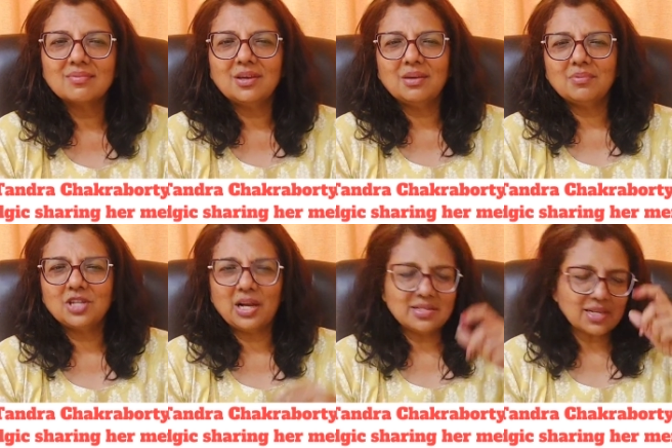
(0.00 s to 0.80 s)
the
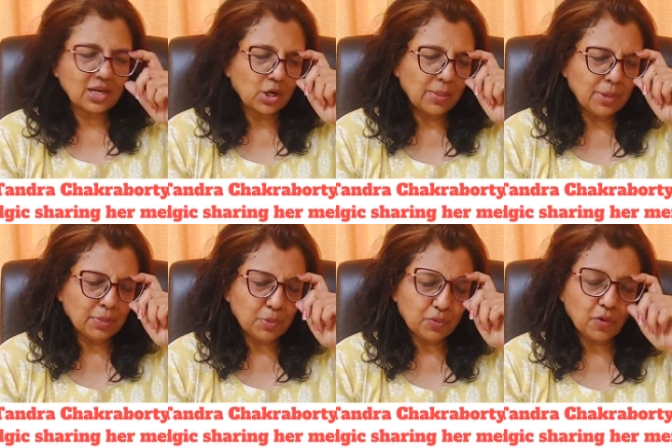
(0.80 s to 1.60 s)
child's
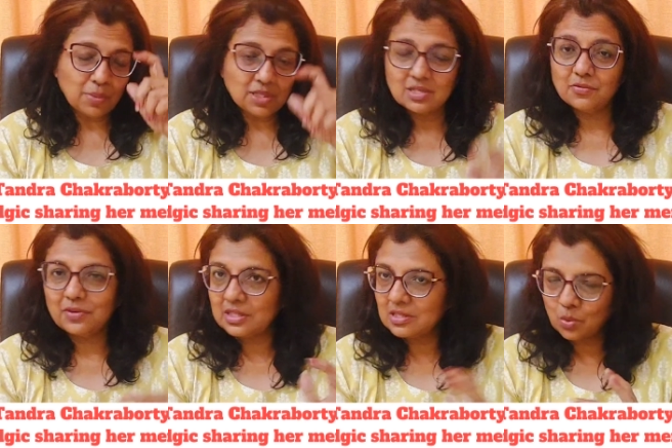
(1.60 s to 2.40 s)
academic performance
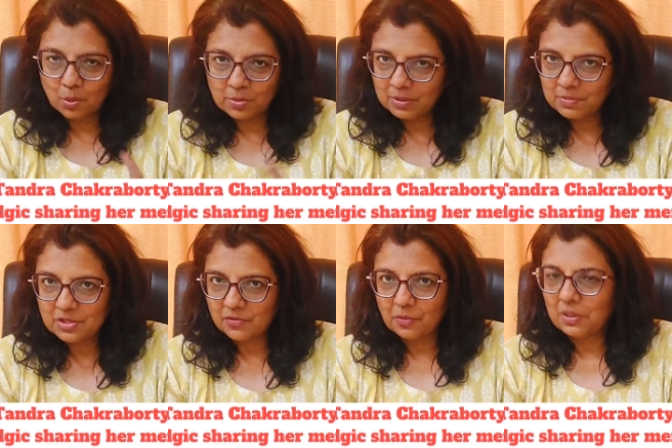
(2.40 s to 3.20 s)
defeats the whole
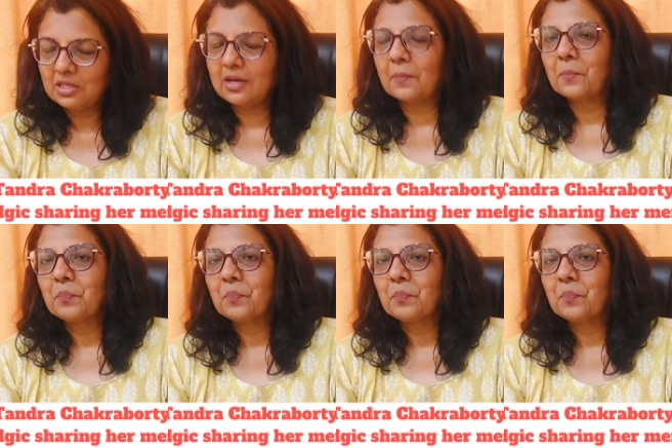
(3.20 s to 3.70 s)
purpose of a PT.